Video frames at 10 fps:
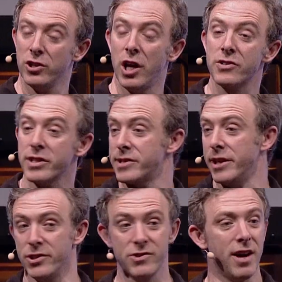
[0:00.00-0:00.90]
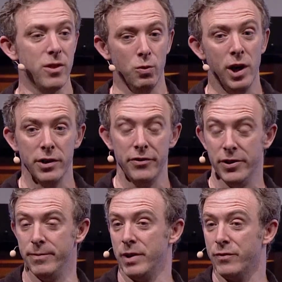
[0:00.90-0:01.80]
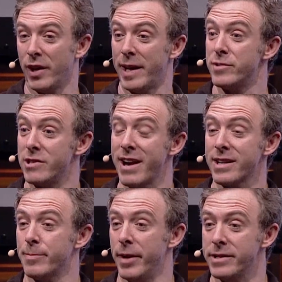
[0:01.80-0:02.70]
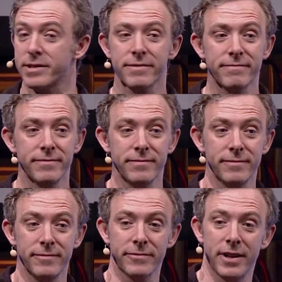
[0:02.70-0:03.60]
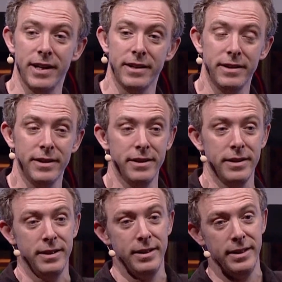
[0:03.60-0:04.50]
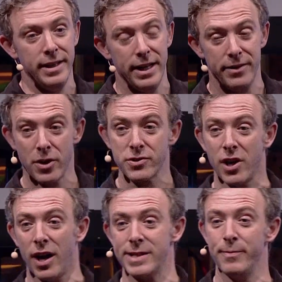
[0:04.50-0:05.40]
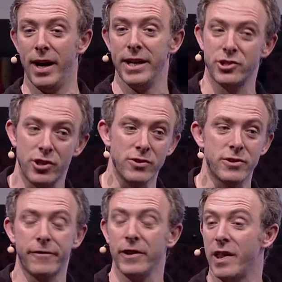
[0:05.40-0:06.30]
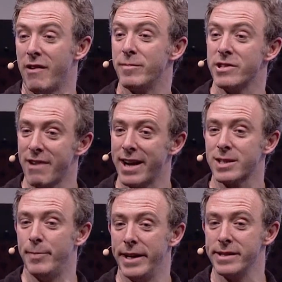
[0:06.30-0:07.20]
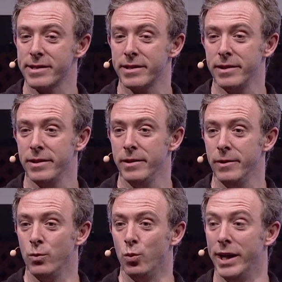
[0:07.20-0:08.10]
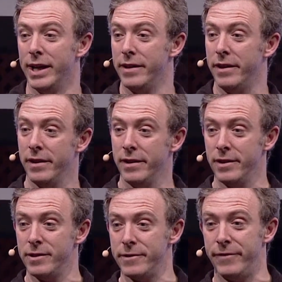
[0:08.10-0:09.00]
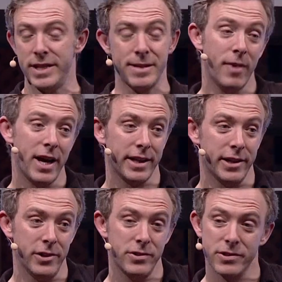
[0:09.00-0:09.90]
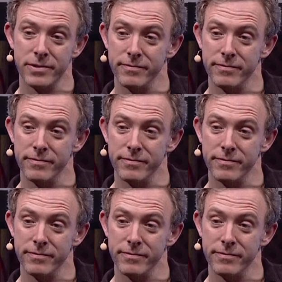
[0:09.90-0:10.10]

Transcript: hosting centers around the world that have got empty rack space, right? And those guys might choose to fill their empty rack space with Dfinity mining nodes